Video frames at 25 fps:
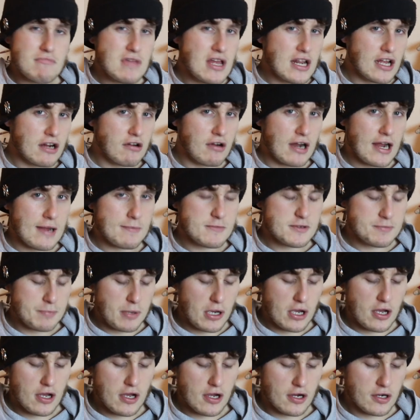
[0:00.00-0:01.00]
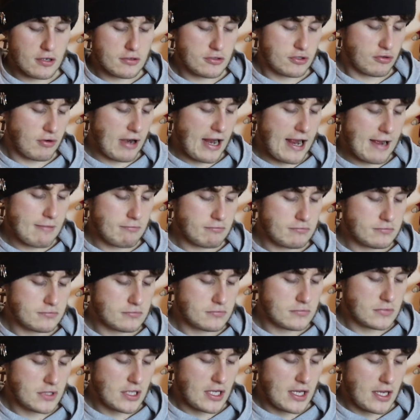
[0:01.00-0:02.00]
milligrams per gram.
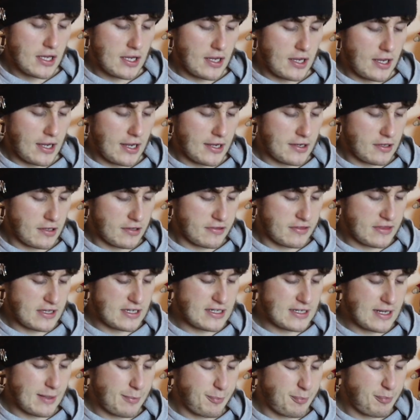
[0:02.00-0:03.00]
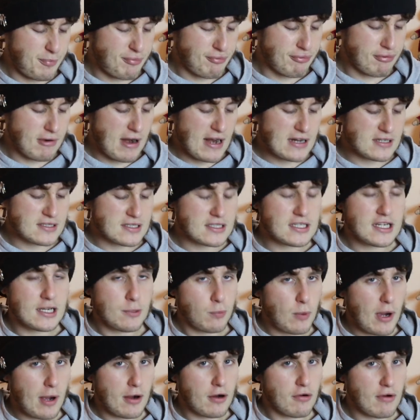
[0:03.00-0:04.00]
And I think they're practically
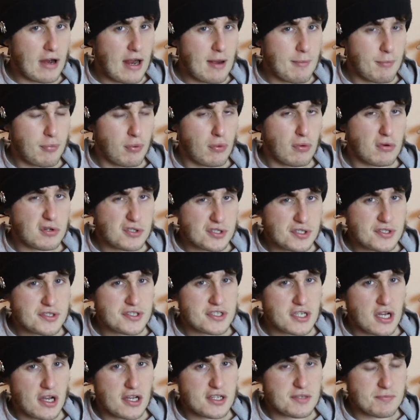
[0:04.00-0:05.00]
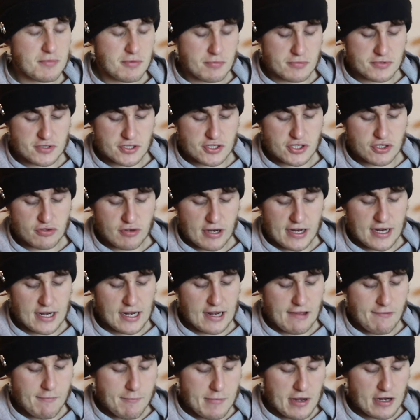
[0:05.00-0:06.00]
1 gram portions, so it's pretty much a straight
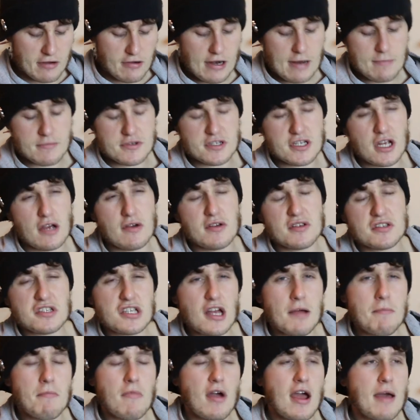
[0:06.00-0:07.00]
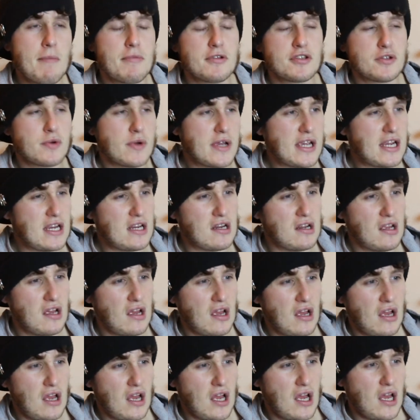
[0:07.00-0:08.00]
11 milligrams. So it's somewhere between
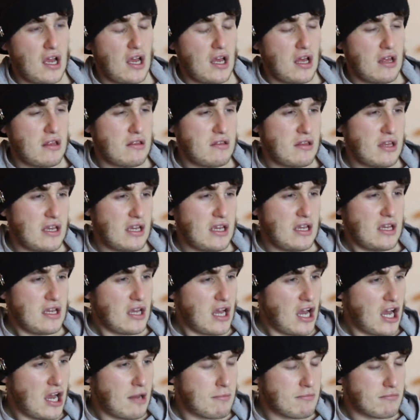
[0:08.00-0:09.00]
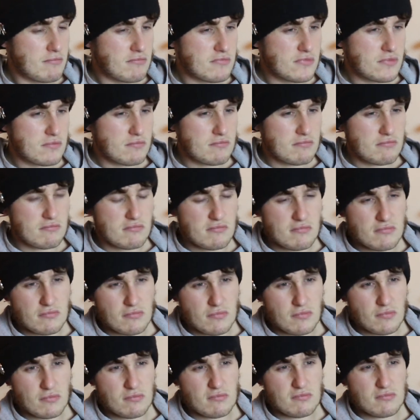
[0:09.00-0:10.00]
the,
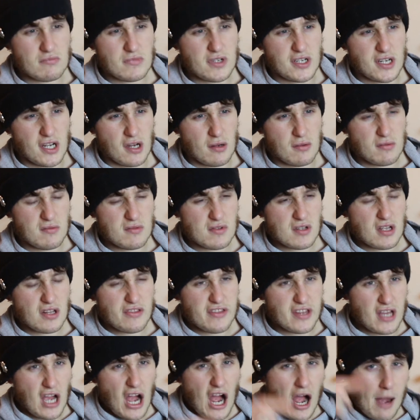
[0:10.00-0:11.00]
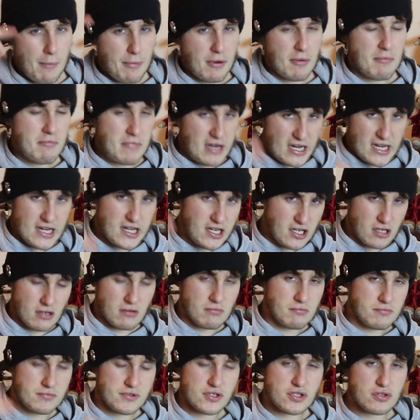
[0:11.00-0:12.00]
you know, the upper
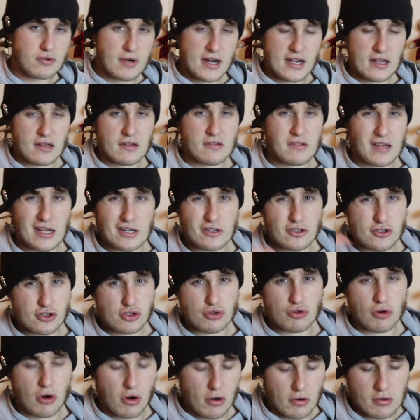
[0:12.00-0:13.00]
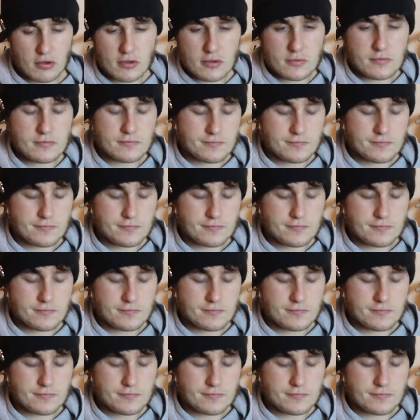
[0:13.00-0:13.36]
medium strength and strong.